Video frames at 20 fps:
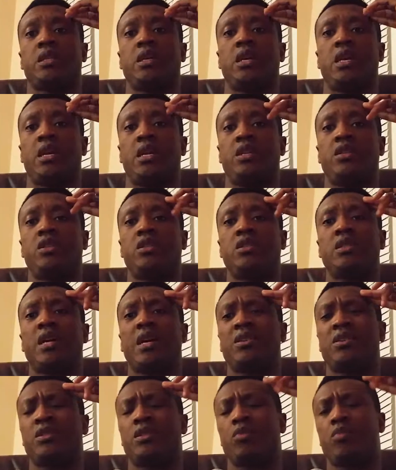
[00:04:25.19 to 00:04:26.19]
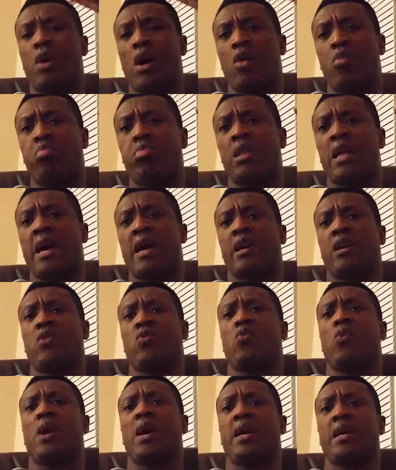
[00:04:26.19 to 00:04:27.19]
And it's just not just about black
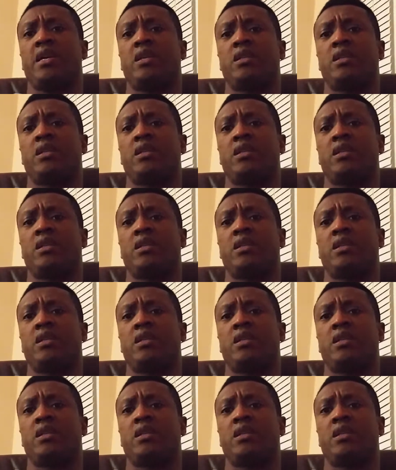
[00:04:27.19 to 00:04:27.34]
and white.